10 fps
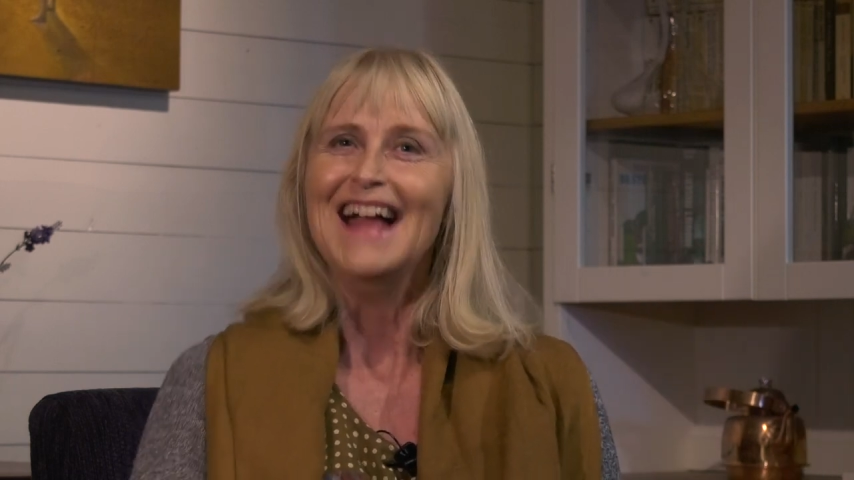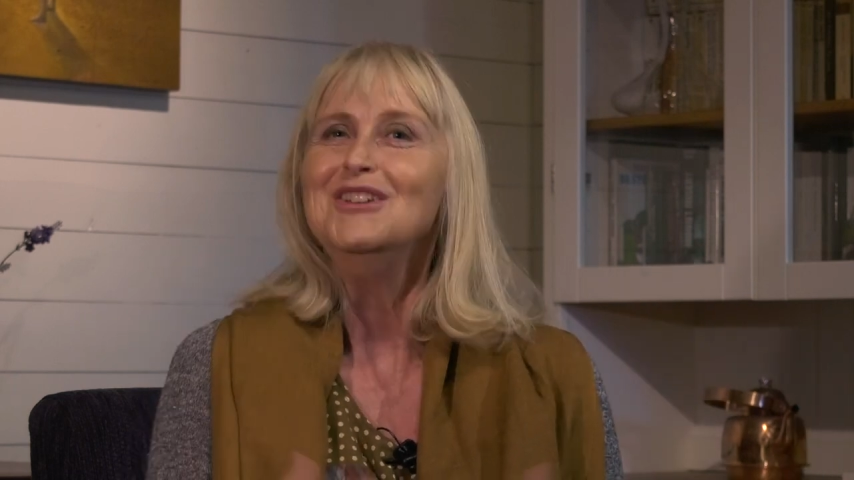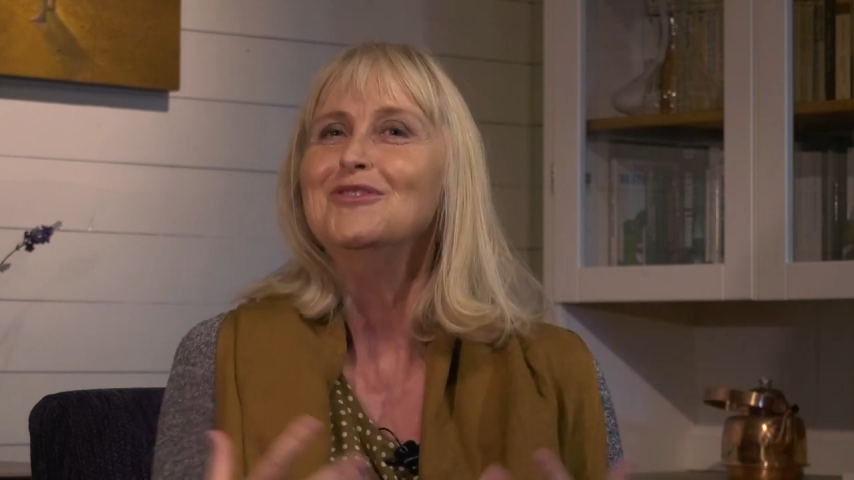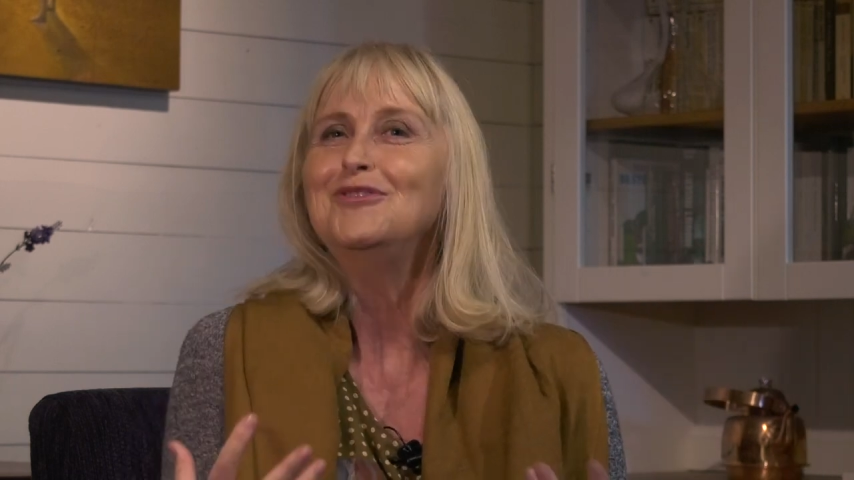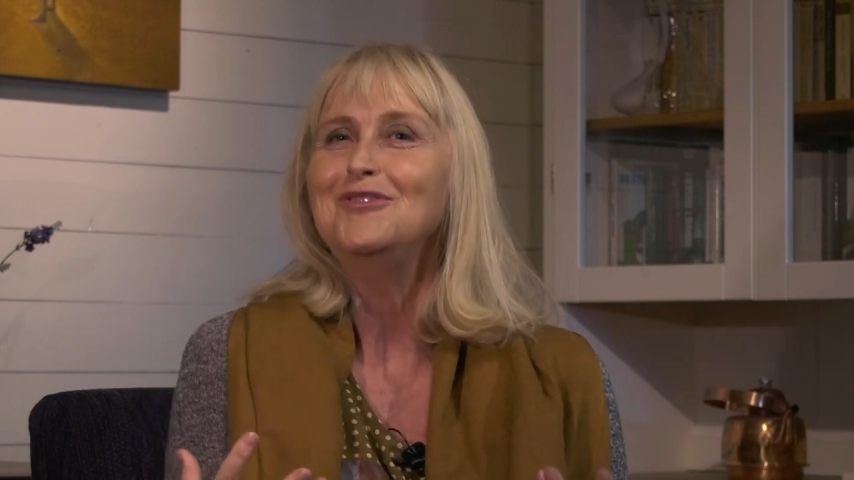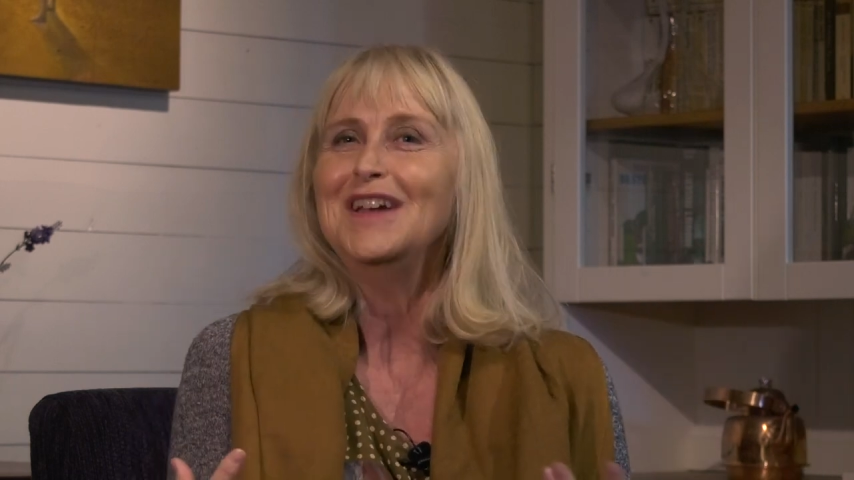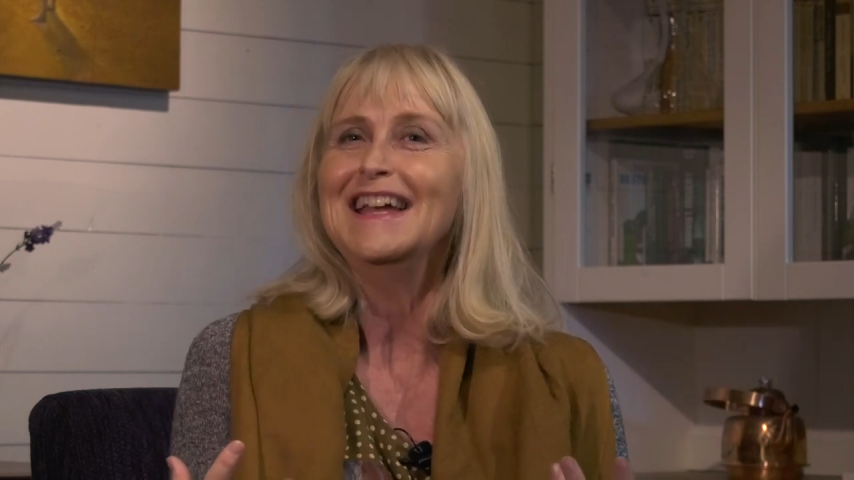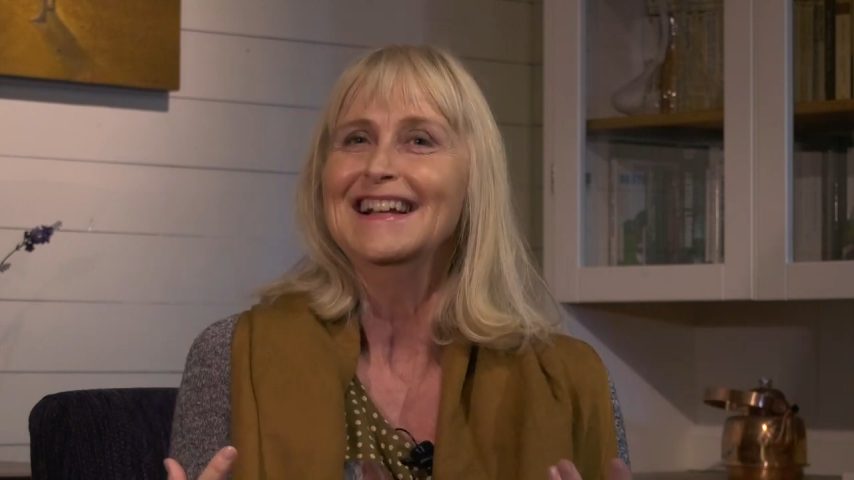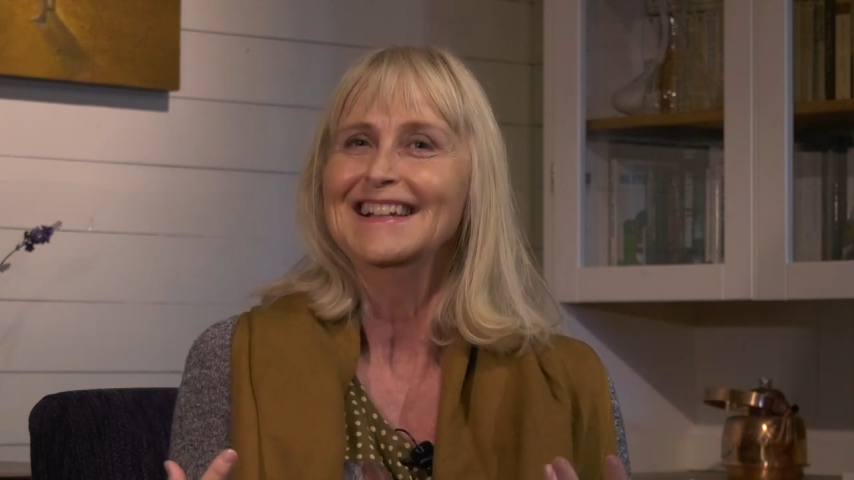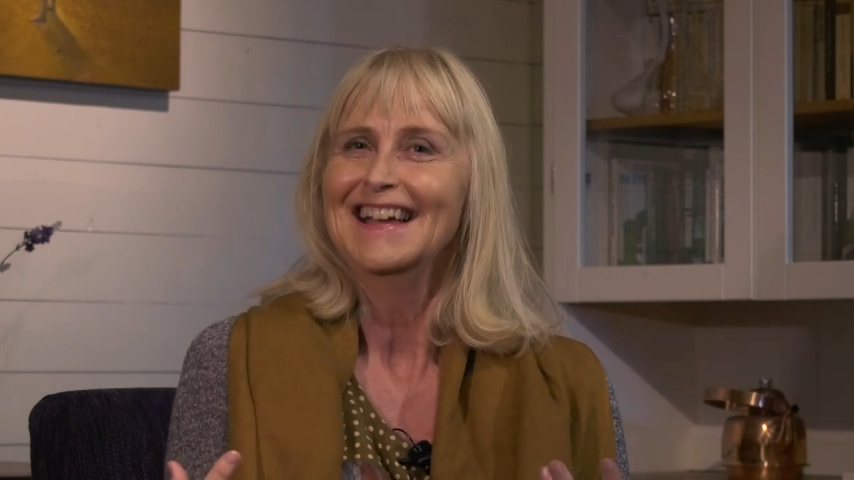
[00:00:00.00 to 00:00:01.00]
And you
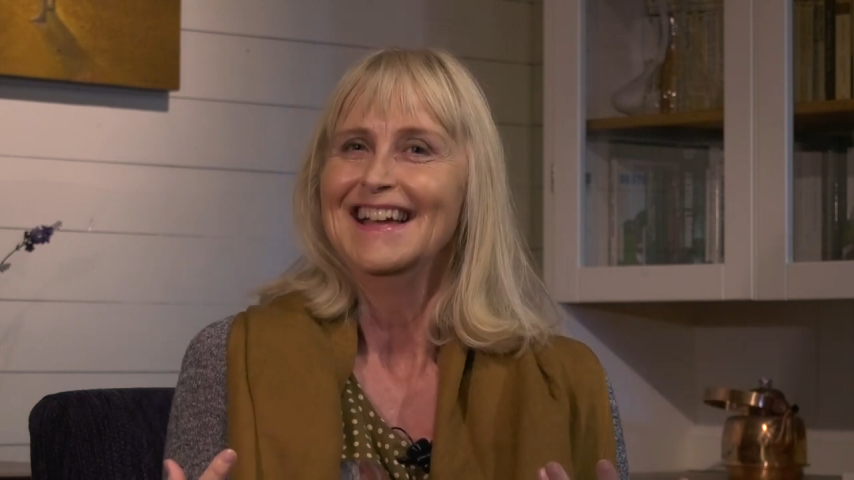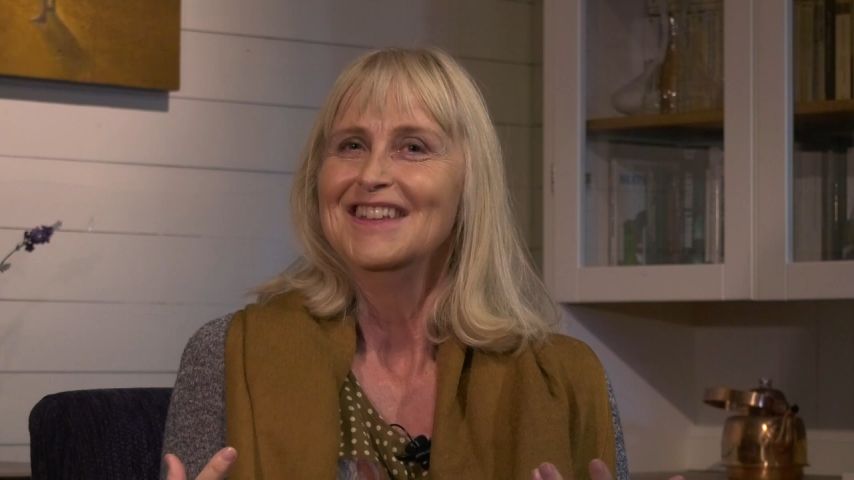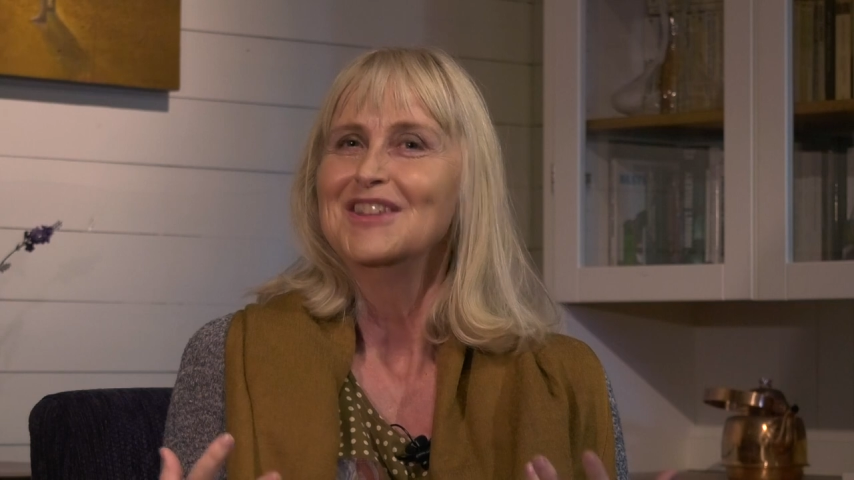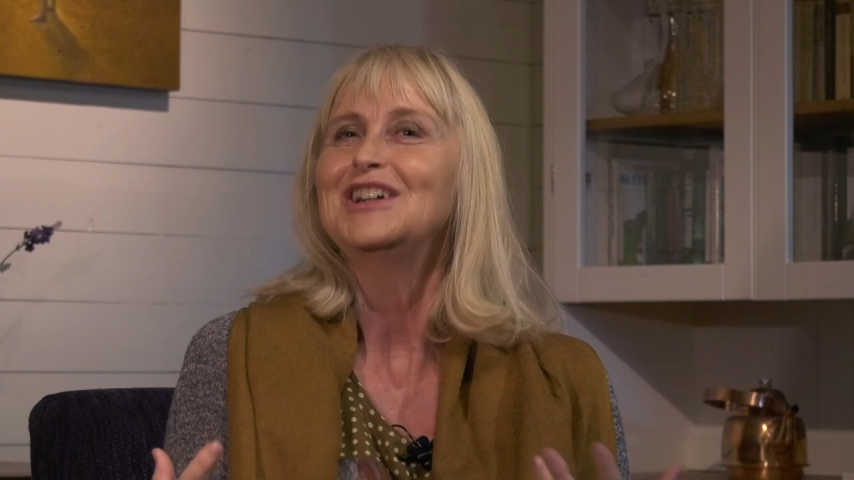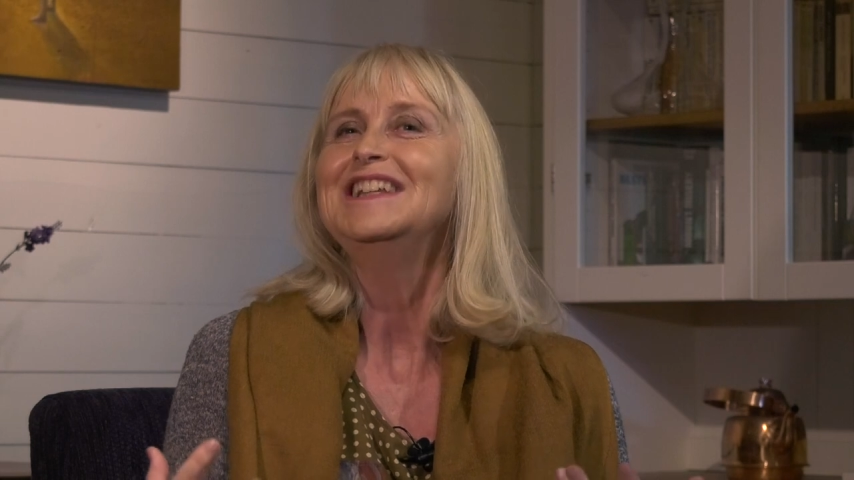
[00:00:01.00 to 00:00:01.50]
feel the